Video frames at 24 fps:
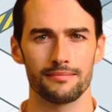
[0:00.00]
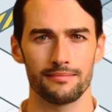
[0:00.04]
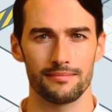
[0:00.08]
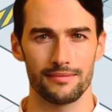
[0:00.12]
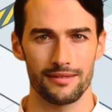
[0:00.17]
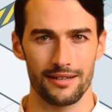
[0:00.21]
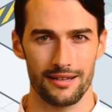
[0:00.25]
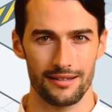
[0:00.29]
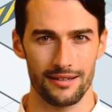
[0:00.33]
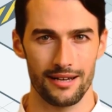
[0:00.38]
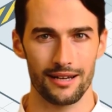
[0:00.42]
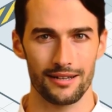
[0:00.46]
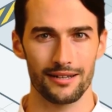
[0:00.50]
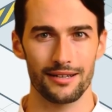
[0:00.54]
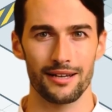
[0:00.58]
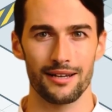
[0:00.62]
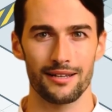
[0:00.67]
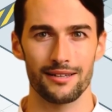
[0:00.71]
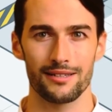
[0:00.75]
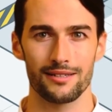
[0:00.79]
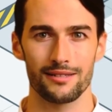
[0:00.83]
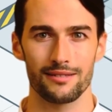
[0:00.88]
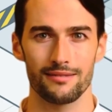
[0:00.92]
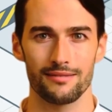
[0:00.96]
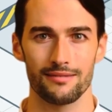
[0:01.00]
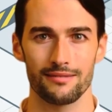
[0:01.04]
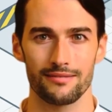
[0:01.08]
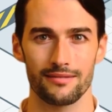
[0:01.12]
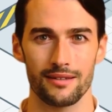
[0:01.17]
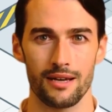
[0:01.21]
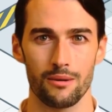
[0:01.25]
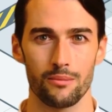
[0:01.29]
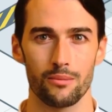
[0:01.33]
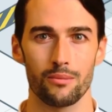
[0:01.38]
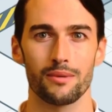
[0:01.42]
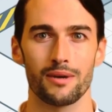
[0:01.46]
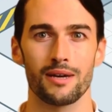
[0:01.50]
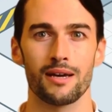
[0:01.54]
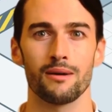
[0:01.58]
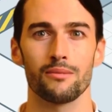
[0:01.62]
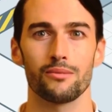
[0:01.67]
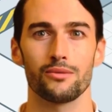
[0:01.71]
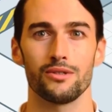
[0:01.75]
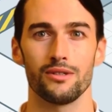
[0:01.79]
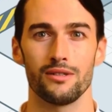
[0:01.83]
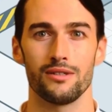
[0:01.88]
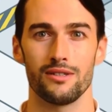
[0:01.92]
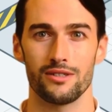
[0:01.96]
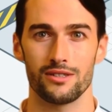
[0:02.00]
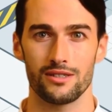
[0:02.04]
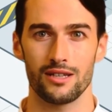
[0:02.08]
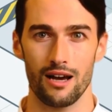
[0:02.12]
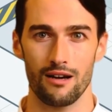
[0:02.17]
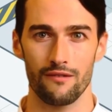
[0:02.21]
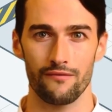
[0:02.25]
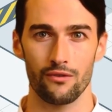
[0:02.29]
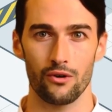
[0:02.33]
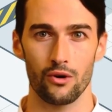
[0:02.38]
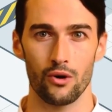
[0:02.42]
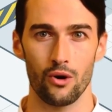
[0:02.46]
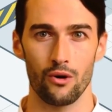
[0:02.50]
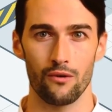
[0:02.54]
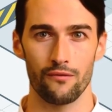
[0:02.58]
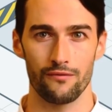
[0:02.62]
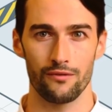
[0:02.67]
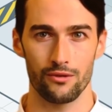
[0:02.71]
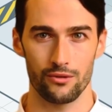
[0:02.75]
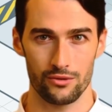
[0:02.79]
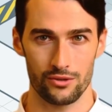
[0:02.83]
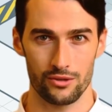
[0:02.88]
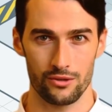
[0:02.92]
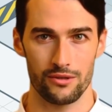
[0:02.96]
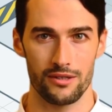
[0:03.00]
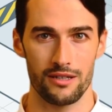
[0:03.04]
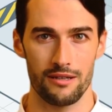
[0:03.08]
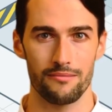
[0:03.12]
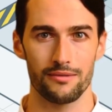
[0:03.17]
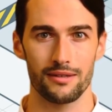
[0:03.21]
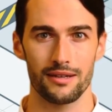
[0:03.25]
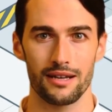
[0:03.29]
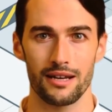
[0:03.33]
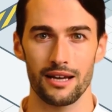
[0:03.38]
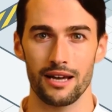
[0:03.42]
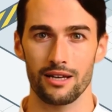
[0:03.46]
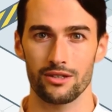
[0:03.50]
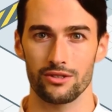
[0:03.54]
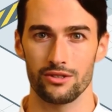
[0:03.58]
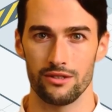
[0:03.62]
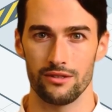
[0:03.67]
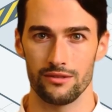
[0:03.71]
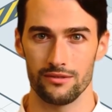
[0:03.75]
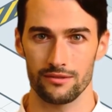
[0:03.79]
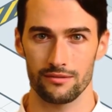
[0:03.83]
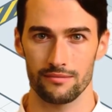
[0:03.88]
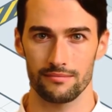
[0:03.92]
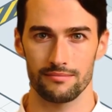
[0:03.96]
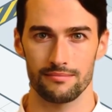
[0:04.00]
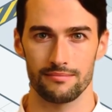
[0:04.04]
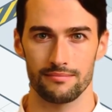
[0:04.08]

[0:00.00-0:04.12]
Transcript: In that case, they will be able to decipher all future communications.